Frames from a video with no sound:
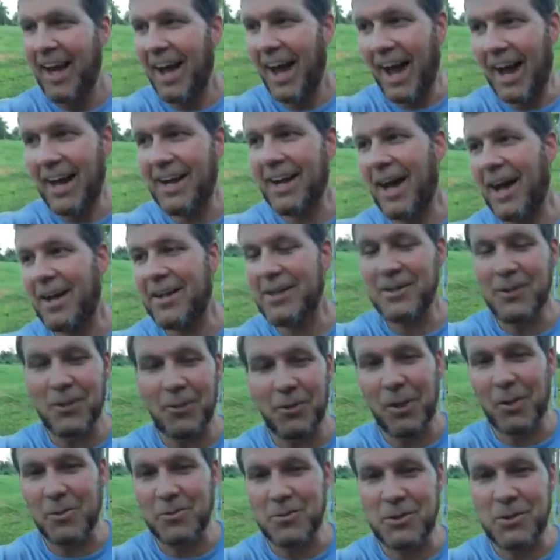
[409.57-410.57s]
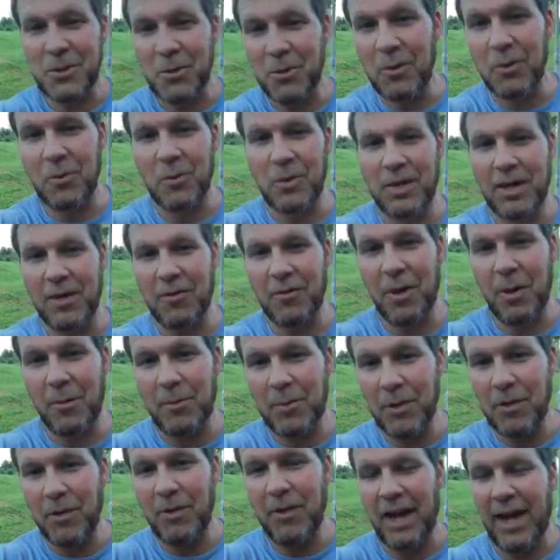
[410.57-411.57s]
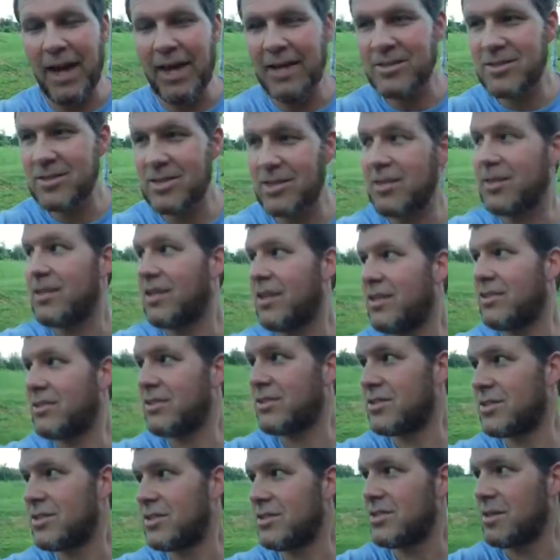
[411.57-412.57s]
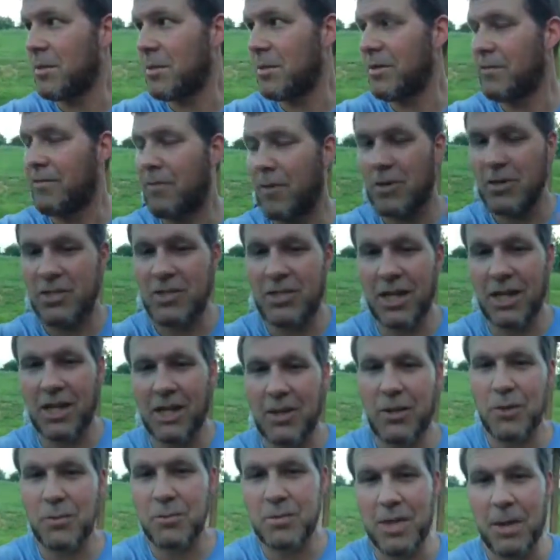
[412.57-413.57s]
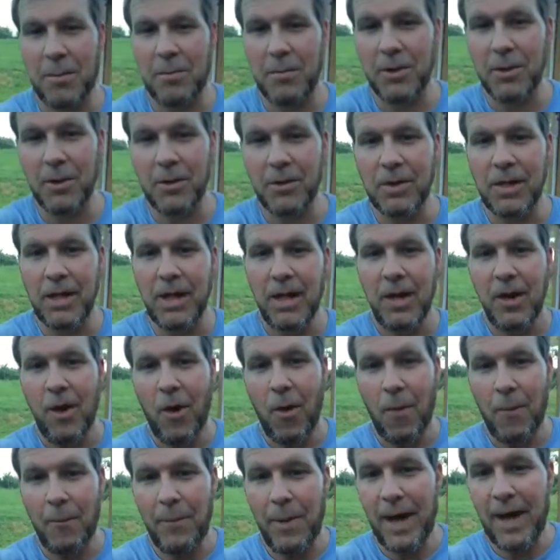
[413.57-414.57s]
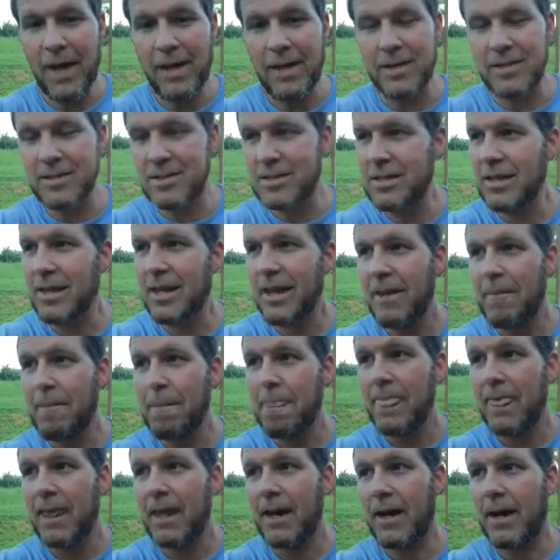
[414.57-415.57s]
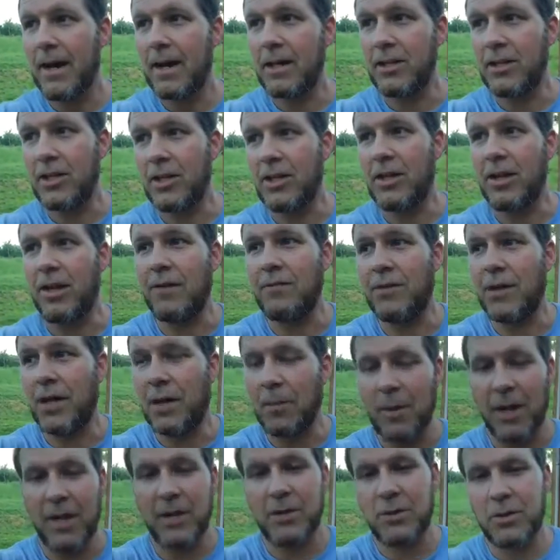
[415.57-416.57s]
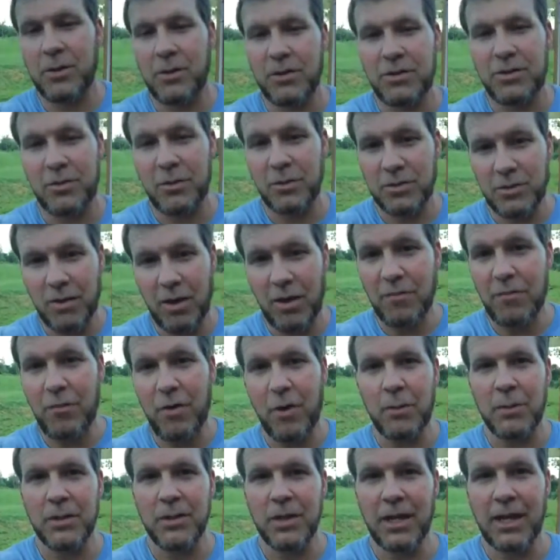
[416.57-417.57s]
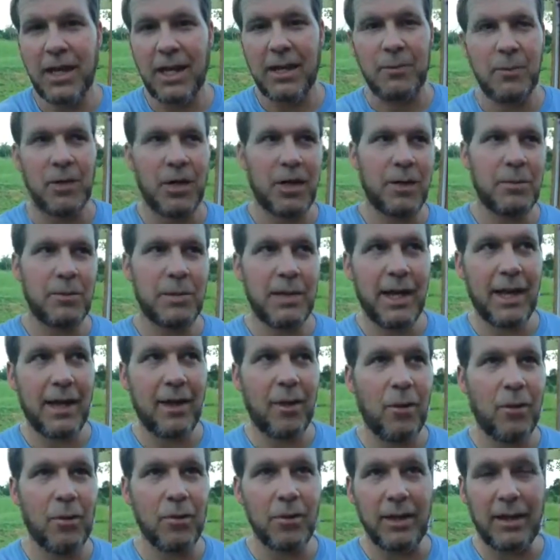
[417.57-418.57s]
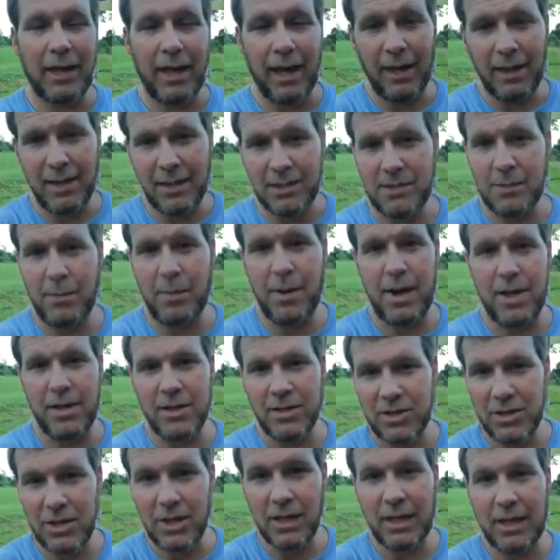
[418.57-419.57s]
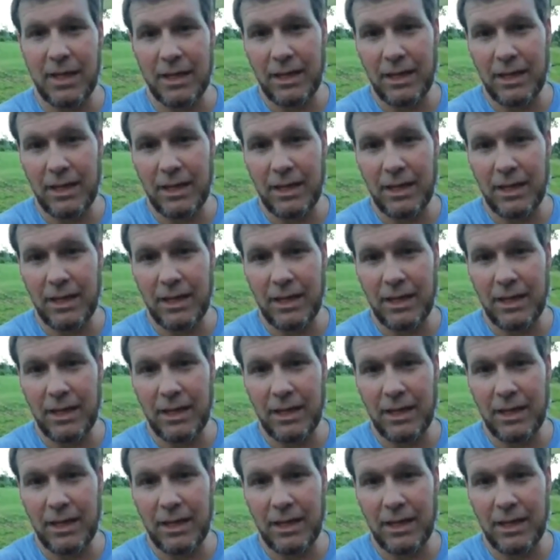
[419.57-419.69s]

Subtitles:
I didn't know what I was doing whenever I built that. Some of the first chicken coops I built on pallets, if you come out here to our farm and look at them, you're going to be like, holy cow, that's a pile of junk.